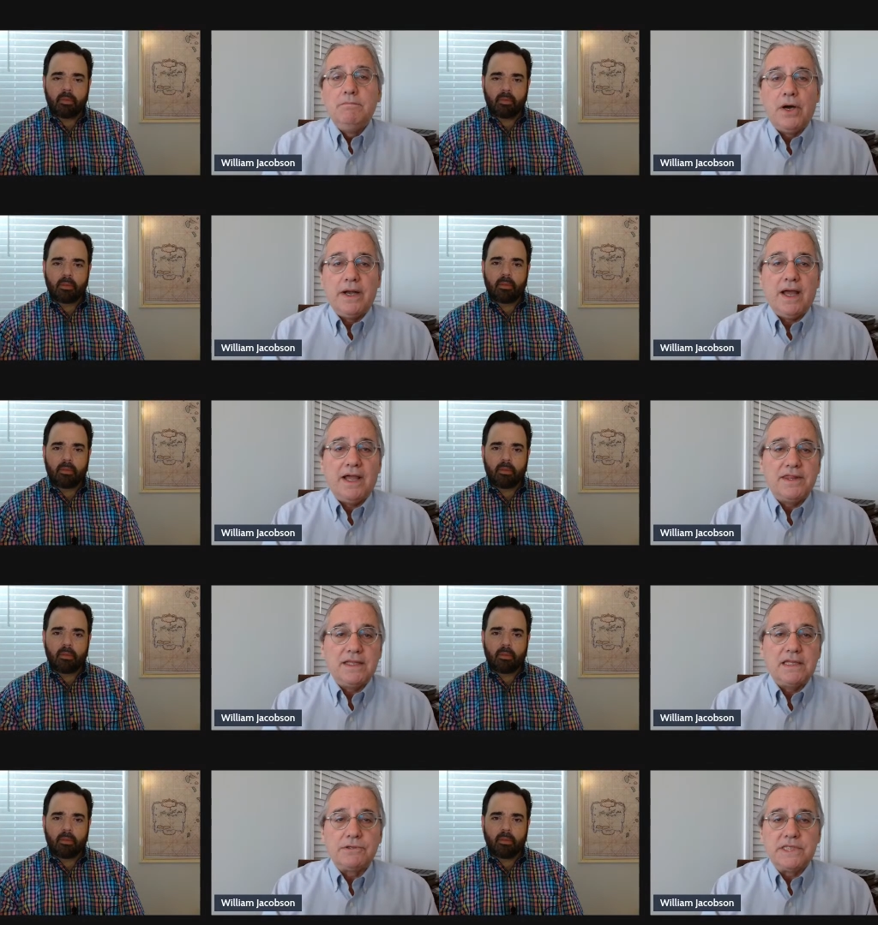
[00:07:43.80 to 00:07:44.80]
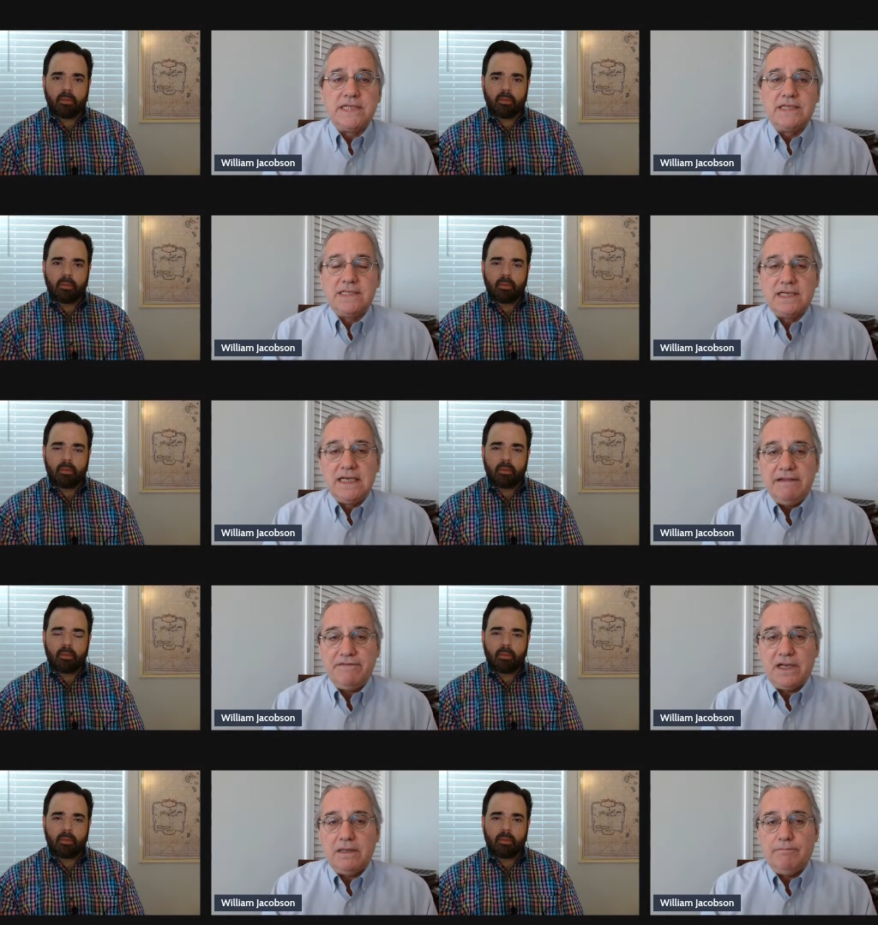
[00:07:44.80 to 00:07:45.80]
Speaker 1: but I think there is a
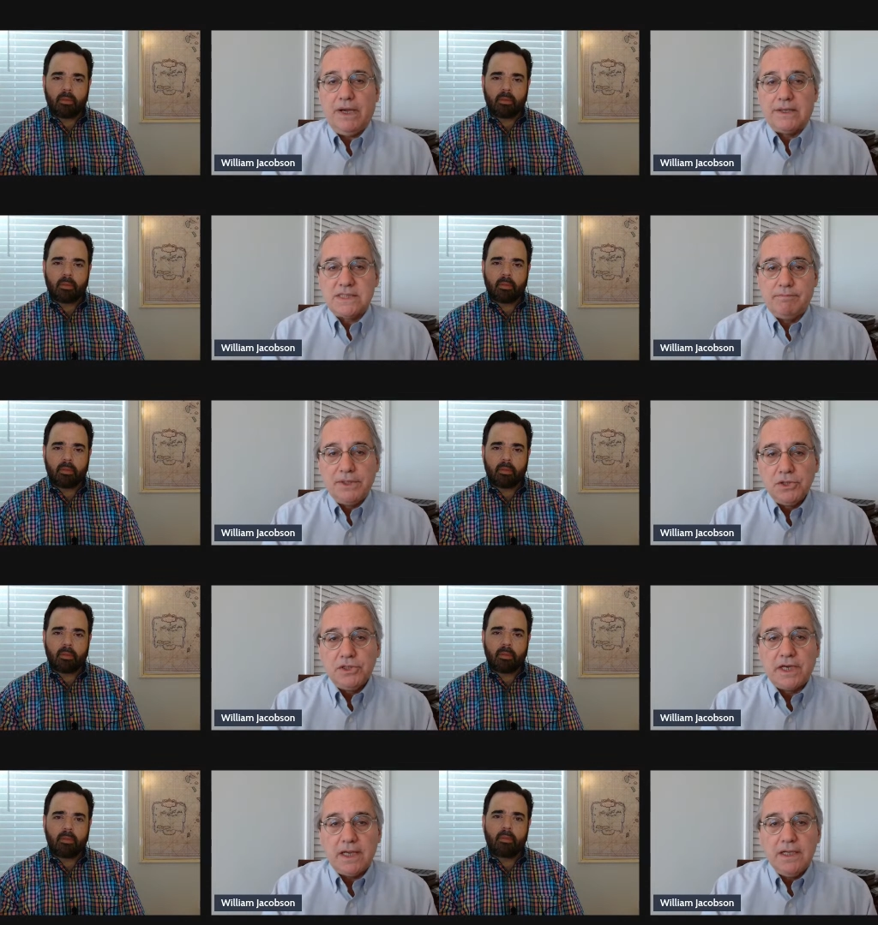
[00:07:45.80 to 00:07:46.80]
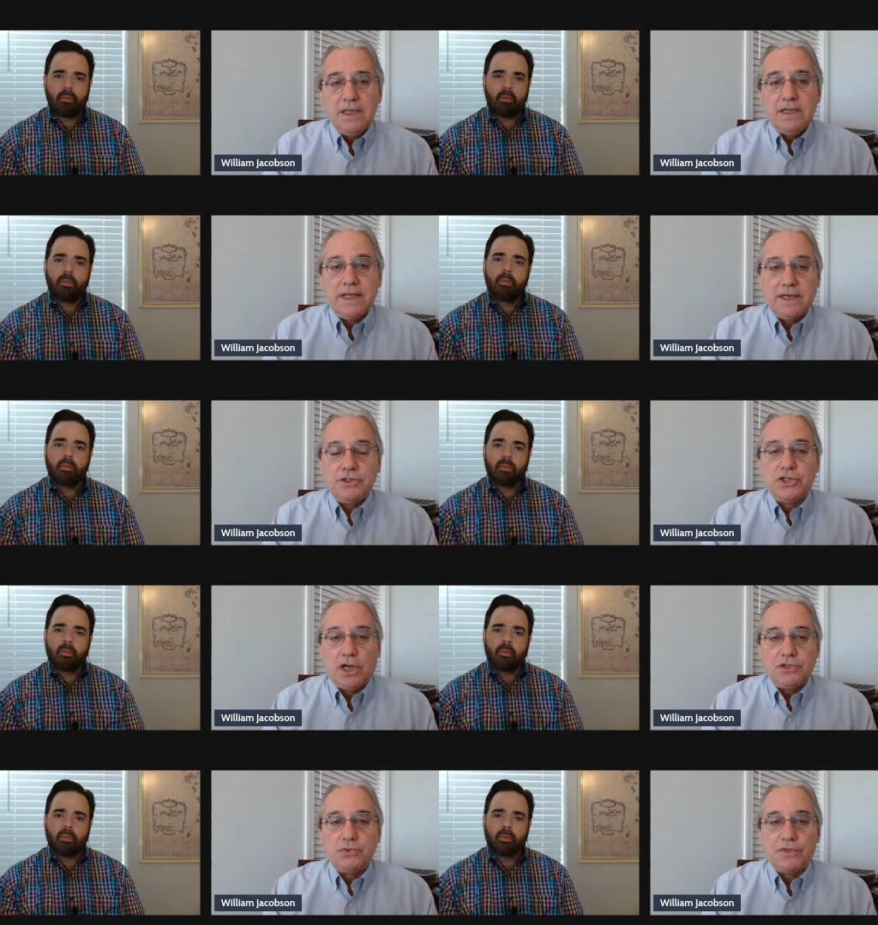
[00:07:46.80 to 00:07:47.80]
significant possibility that a
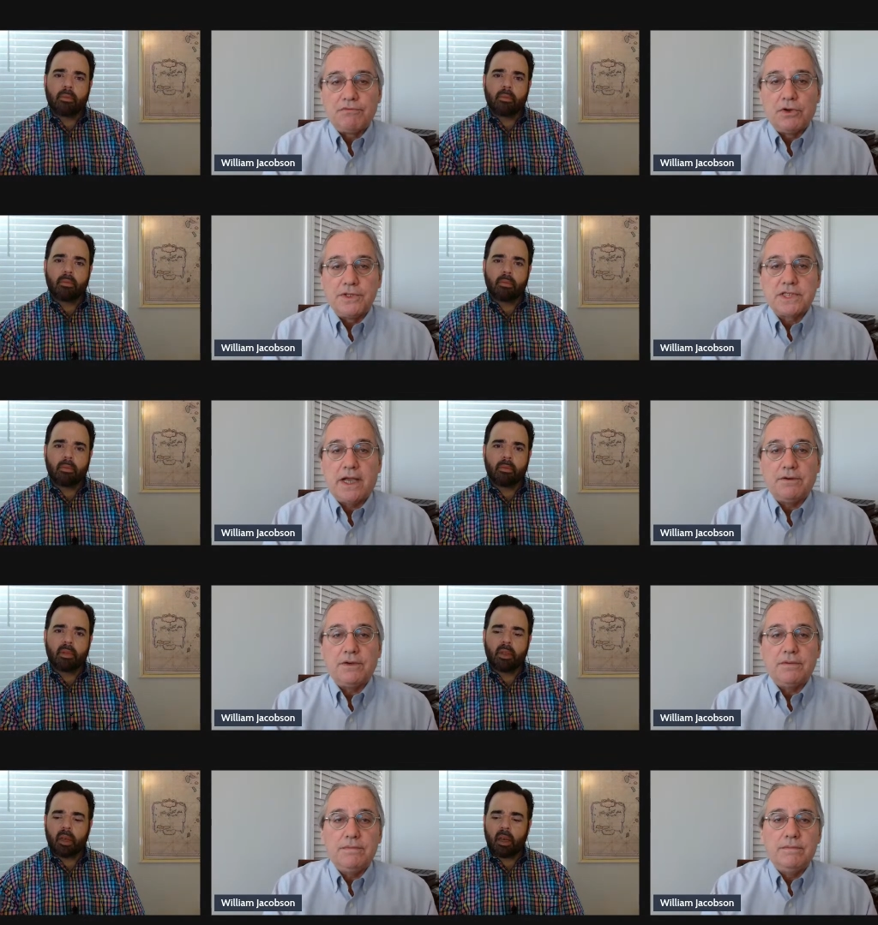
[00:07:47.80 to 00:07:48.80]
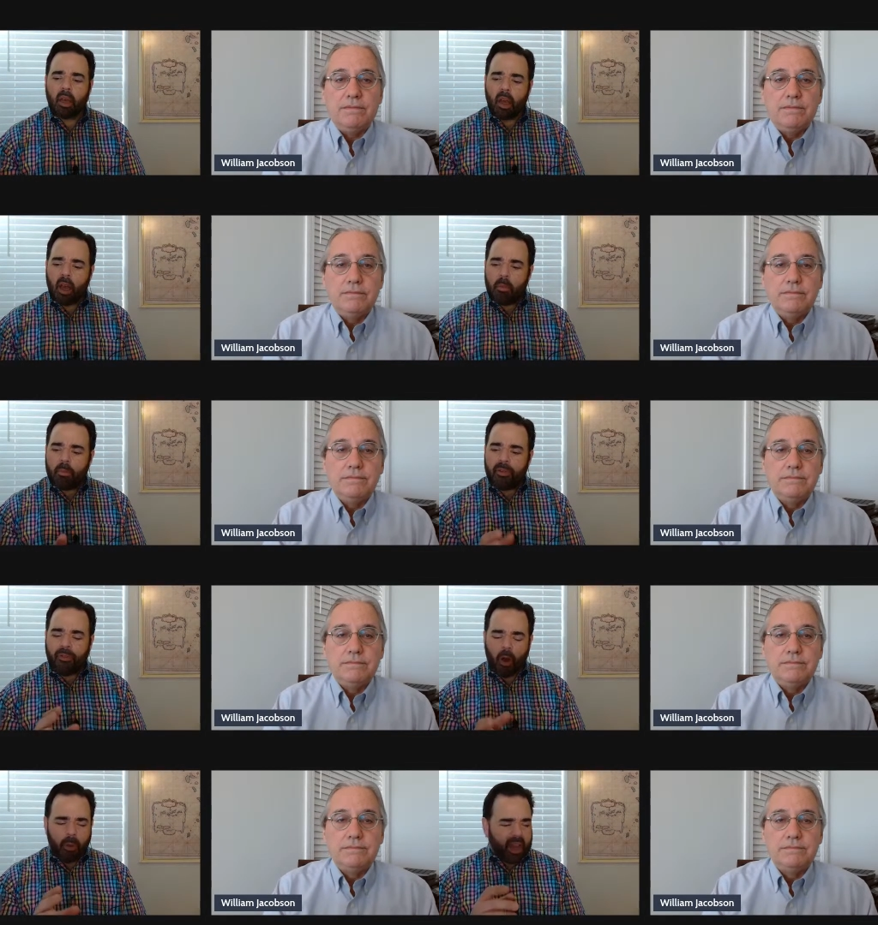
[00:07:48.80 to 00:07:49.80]
judge will throw this out.
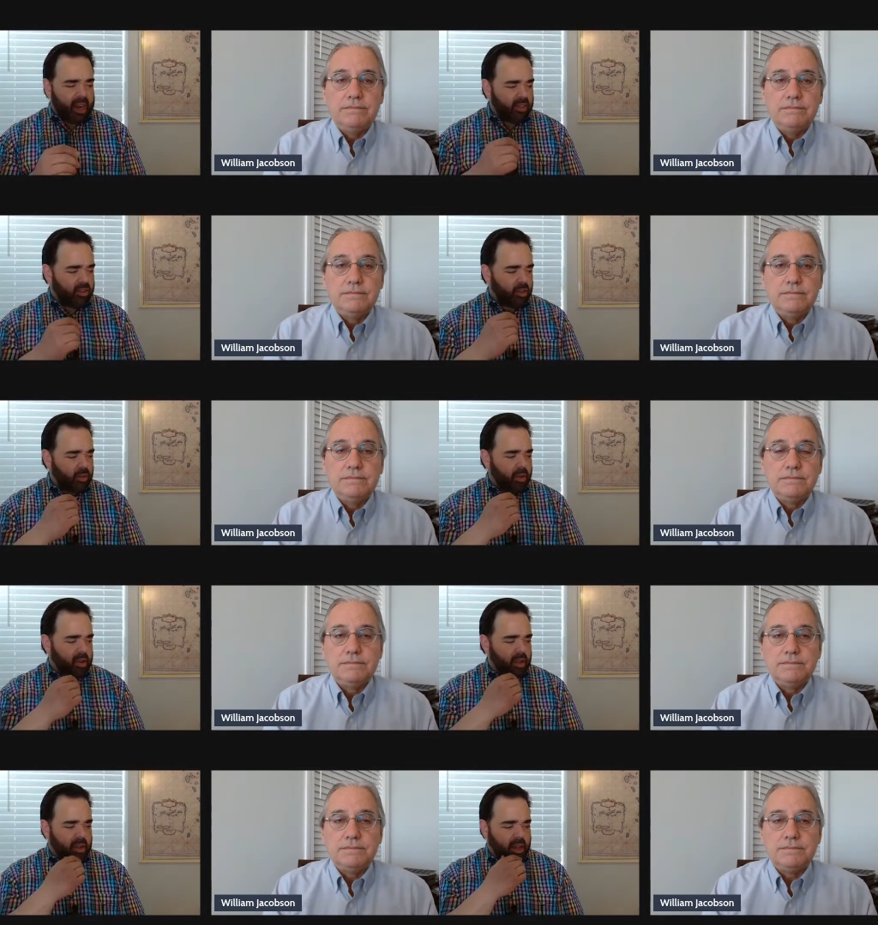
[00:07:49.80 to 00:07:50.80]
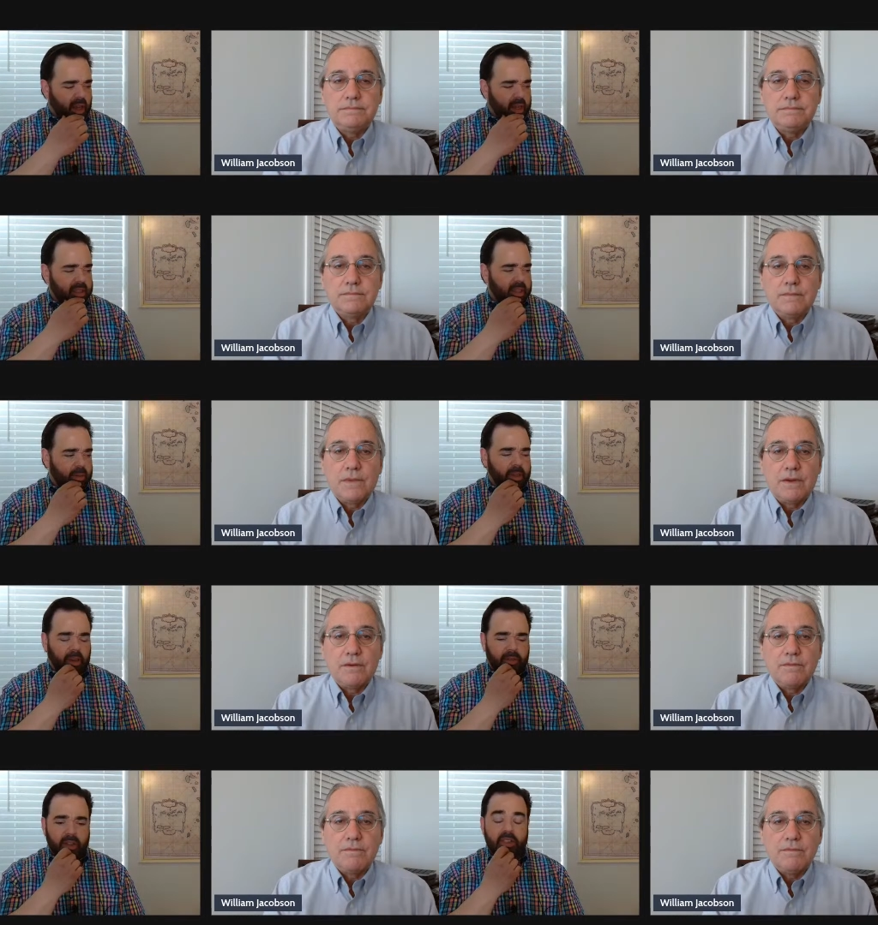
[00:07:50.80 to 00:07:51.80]
Speaker 2: Before we get into the, the concept
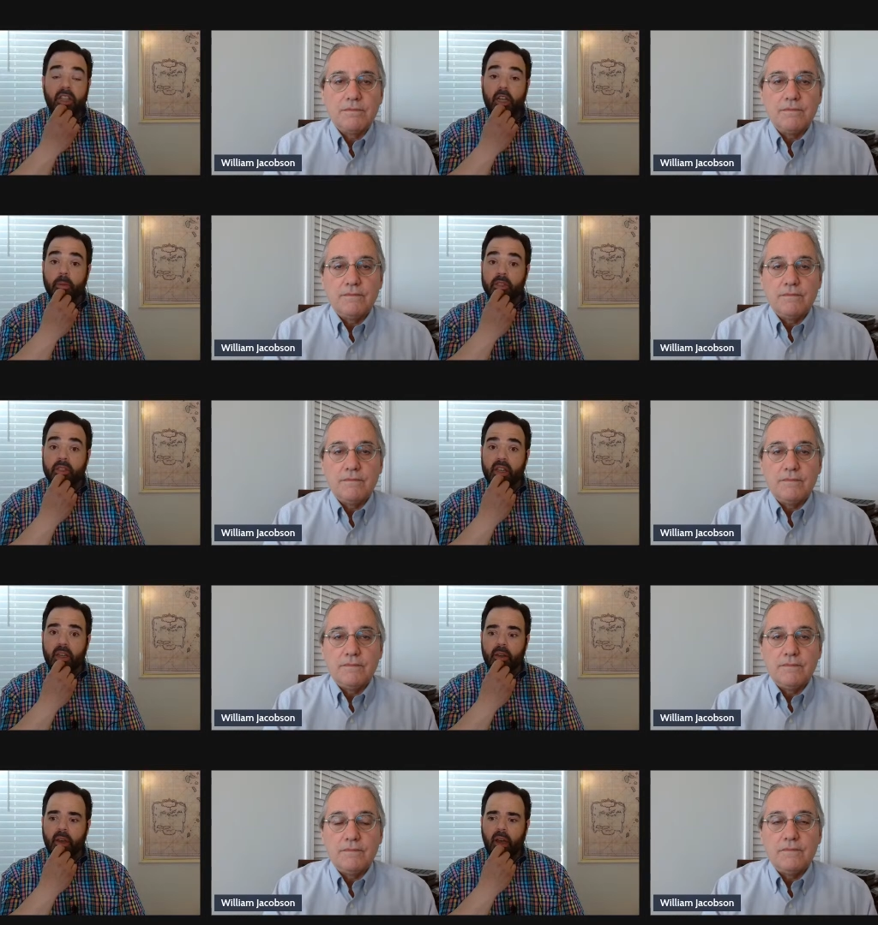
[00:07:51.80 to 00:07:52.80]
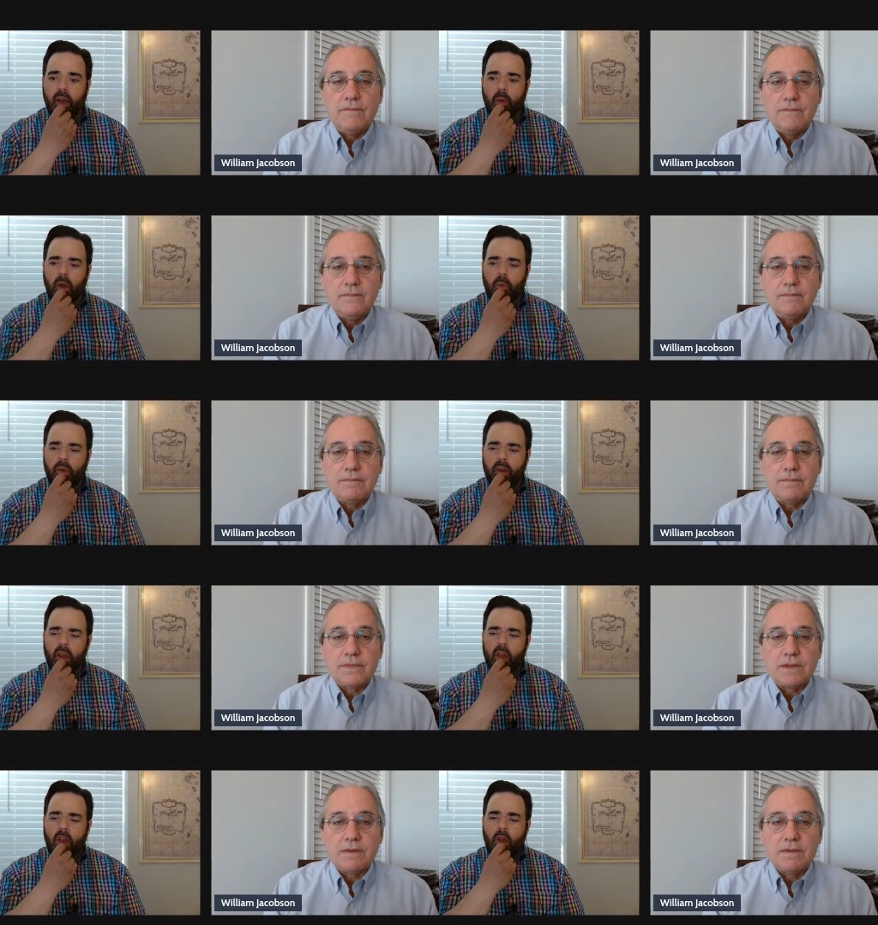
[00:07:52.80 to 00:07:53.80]
of legitimacy, I, I,
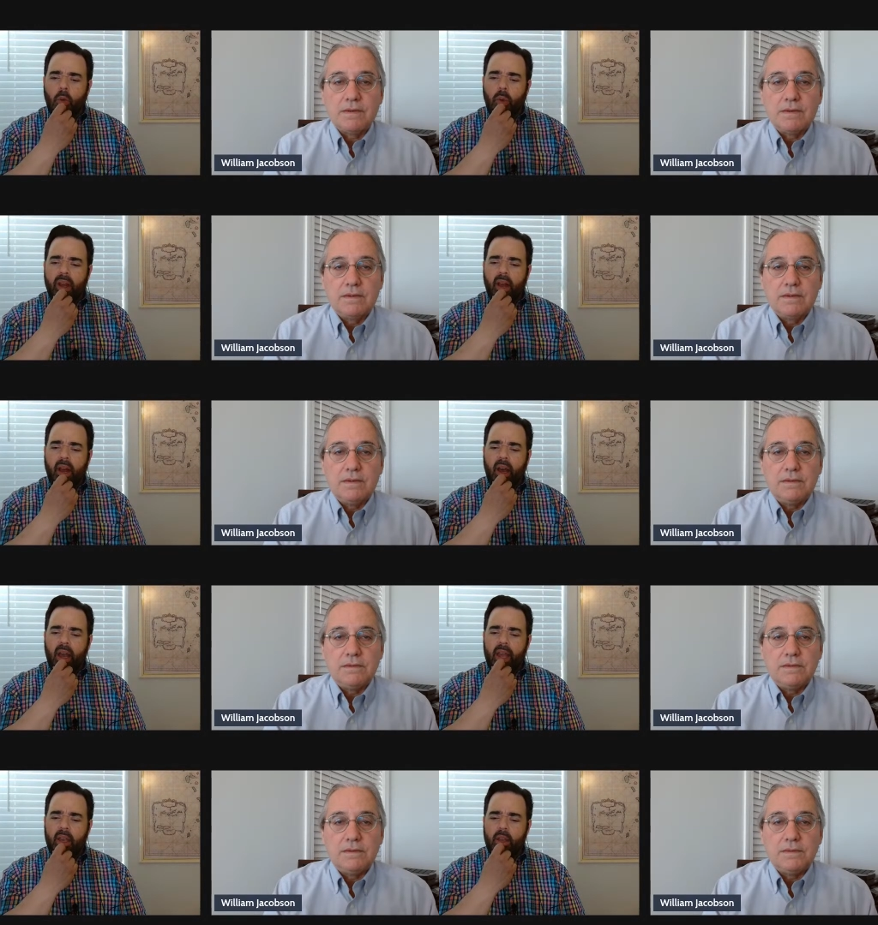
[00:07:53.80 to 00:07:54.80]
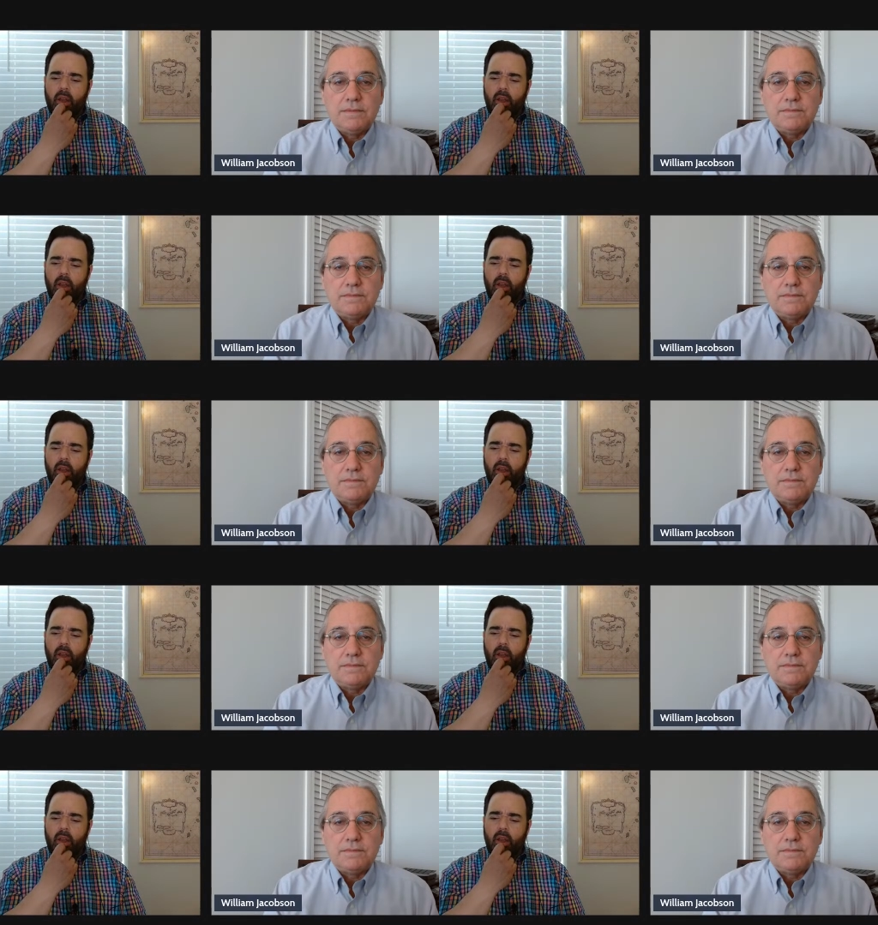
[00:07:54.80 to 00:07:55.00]
when I